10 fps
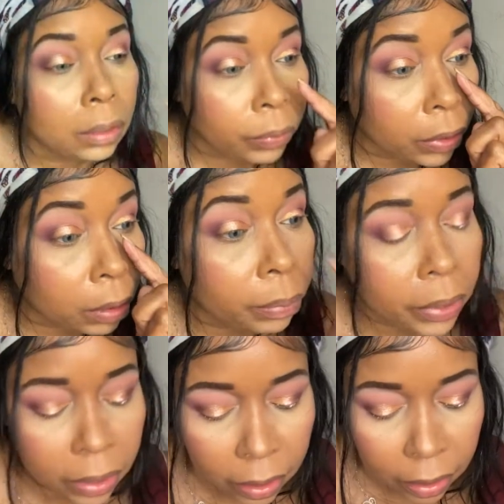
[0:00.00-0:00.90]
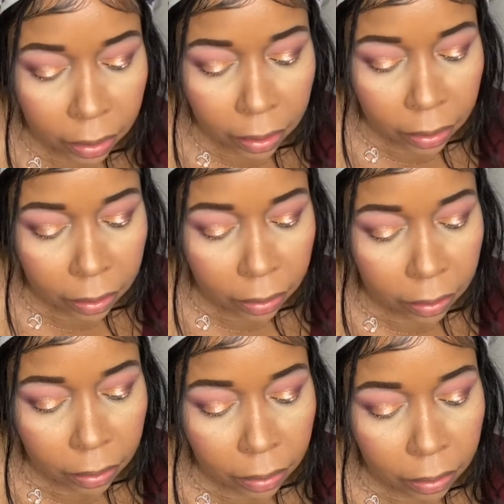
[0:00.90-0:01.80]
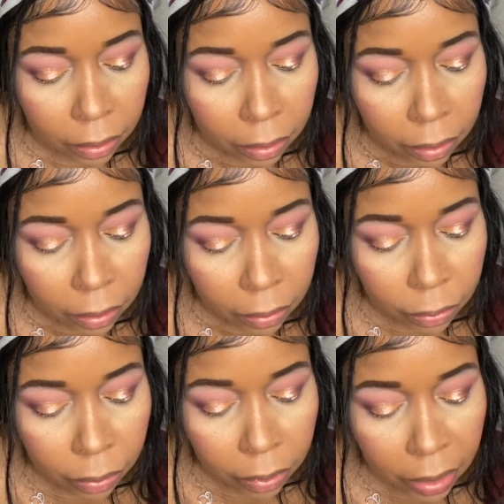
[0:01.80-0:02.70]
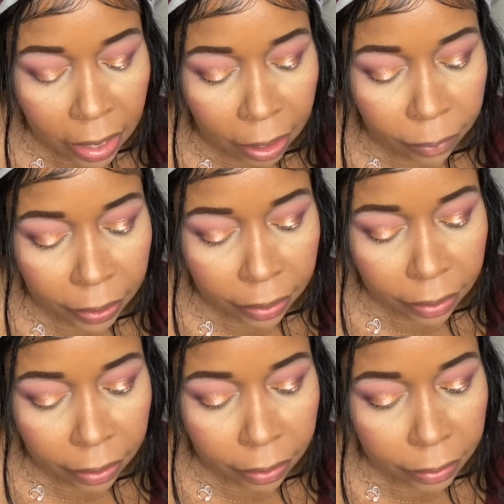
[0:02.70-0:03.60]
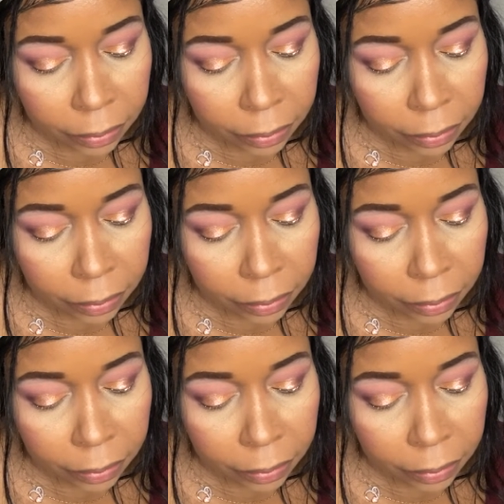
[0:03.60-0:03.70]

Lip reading: We're gonna put it in that corner of the eye right there.